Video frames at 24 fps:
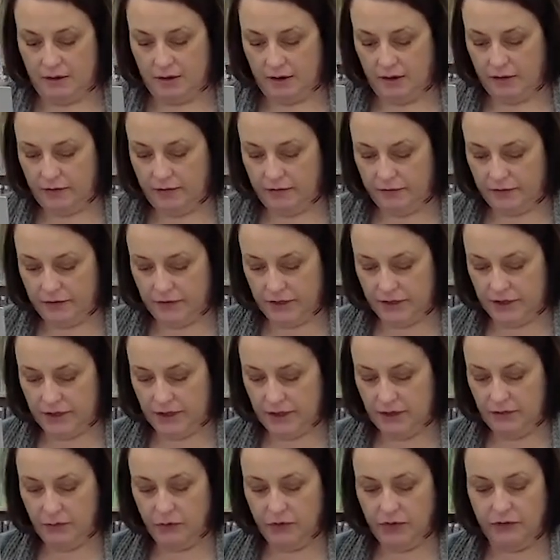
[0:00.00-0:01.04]

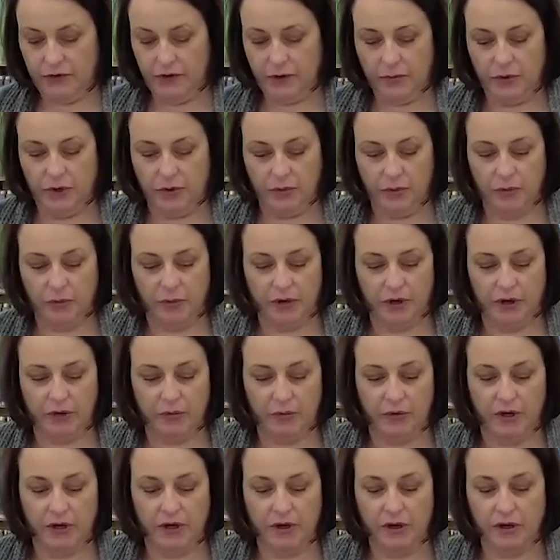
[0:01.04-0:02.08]
We've had people bring
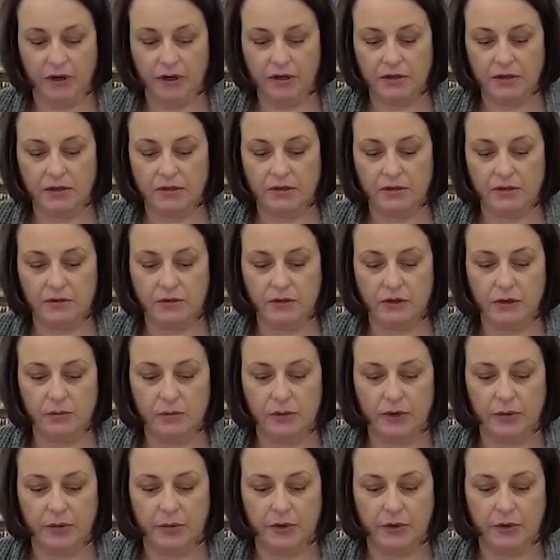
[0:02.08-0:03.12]
them in on toilet
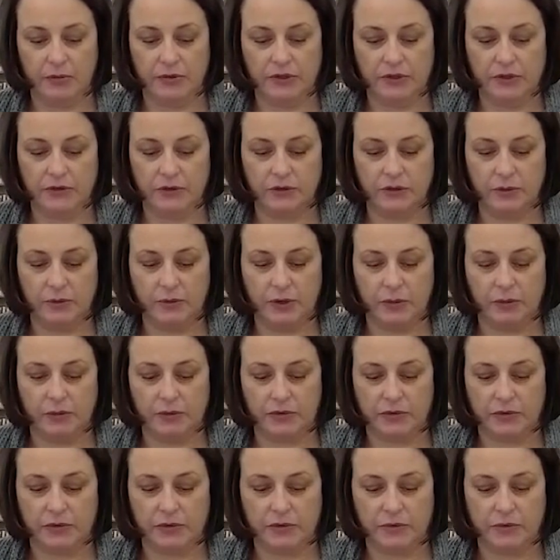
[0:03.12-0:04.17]
paper, empty toilet paper
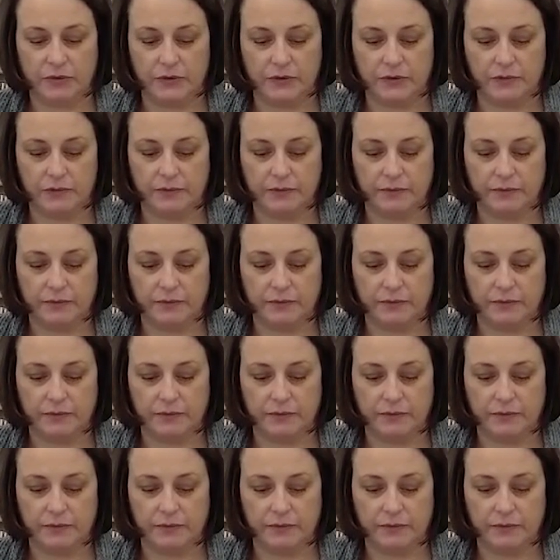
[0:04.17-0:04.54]
tubes.